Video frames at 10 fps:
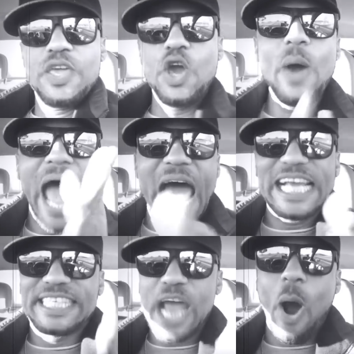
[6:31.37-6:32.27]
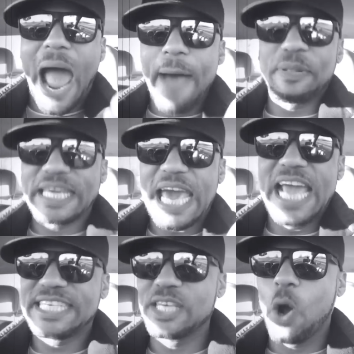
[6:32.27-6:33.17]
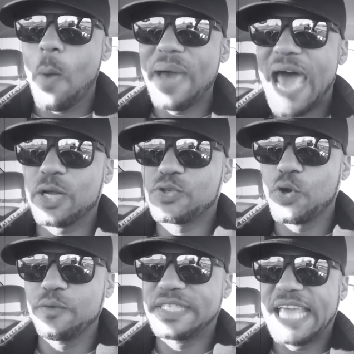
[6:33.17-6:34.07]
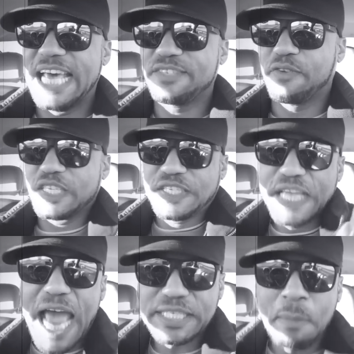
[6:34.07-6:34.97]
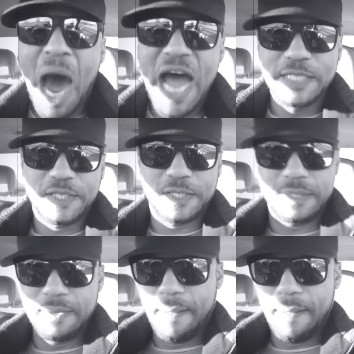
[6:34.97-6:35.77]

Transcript: You had your application on Battle Truth's desk for 6 months.